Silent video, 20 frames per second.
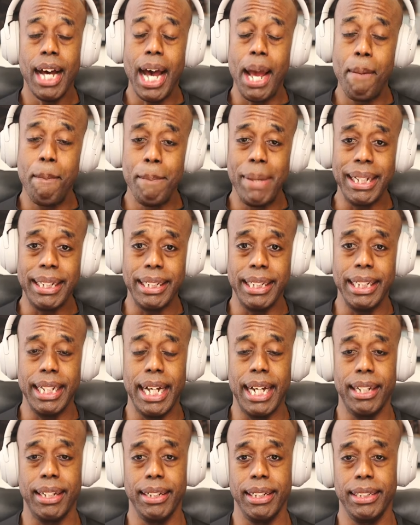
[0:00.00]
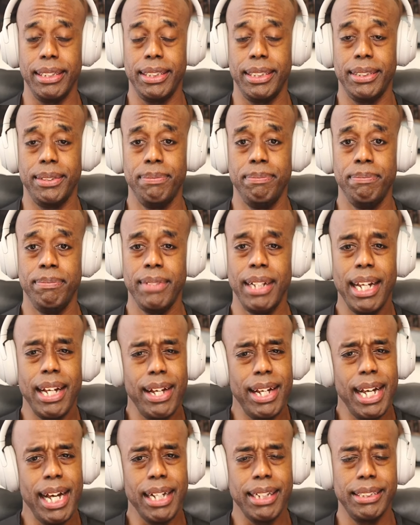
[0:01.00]
I met the athletes and
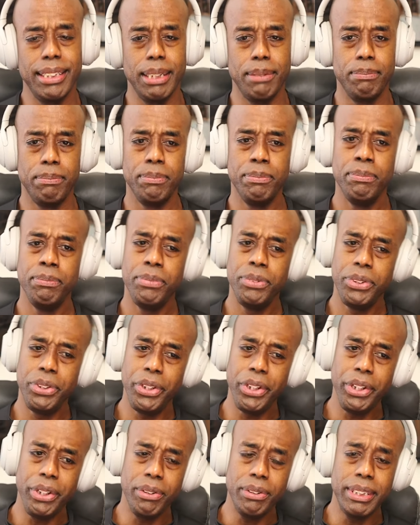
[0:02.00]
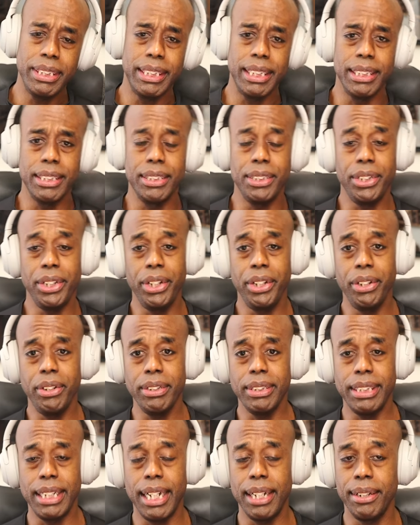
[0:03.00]
I'd ask them, do you use this? Do you
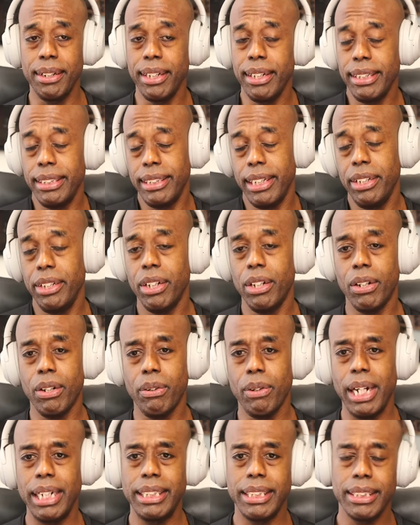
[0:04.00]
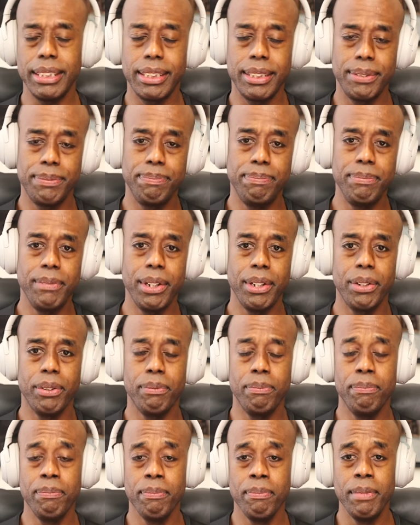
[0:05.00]
use that? And they'd say, no, I just, you know,
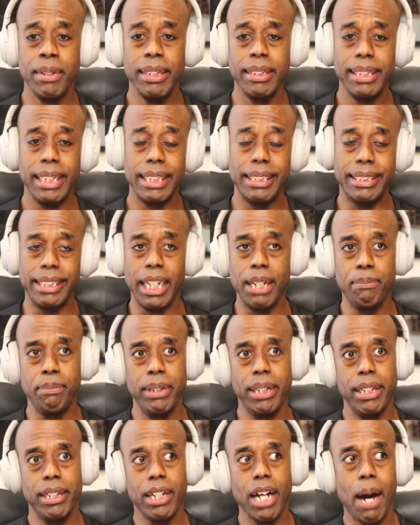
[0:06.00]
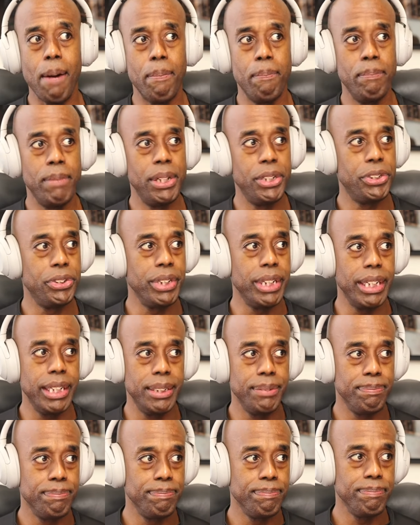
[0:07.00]
they send me complimentary
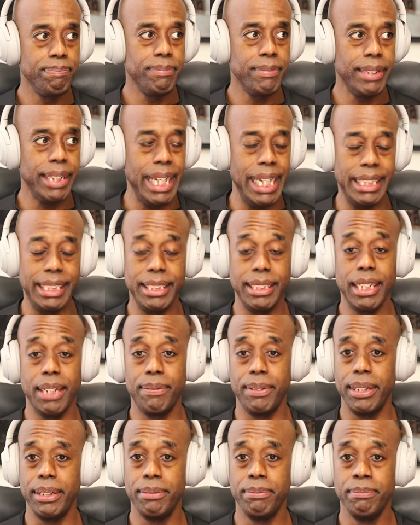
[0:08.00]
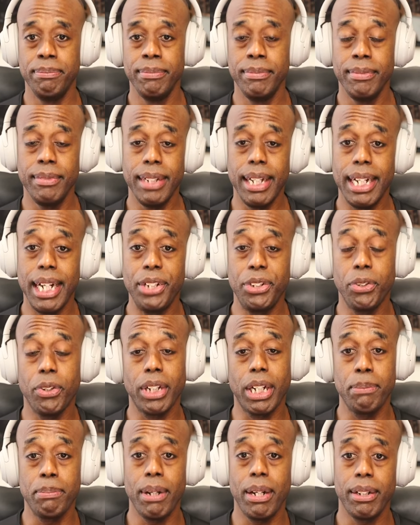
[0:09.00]
cases of it and I
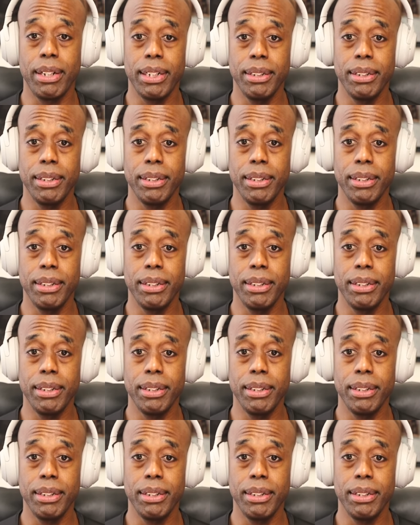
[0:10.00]
talk about